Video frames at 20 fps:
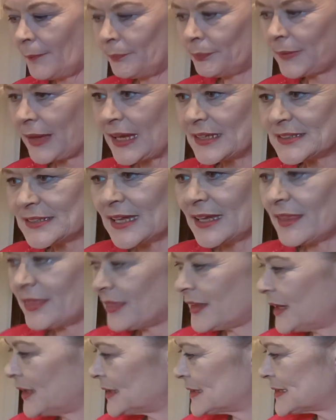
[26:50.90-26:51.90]
get certain
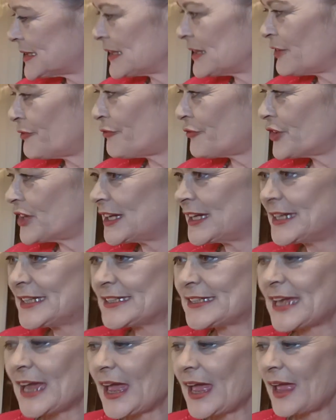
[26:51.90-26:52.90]
things in the
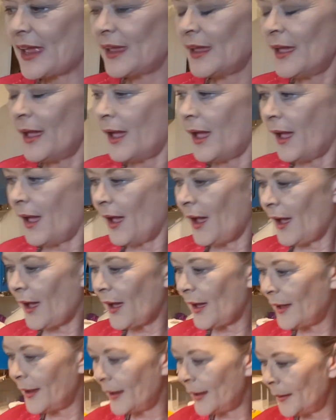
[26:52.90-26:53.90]
freezer.
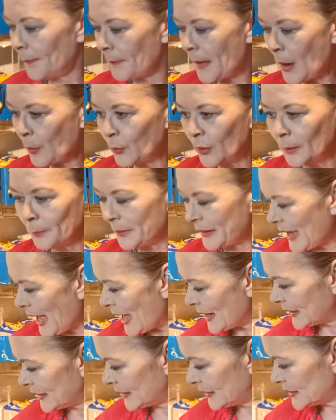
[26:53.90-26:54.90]
I will be
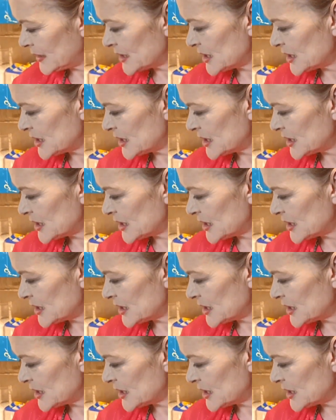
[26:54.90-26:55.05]
canning the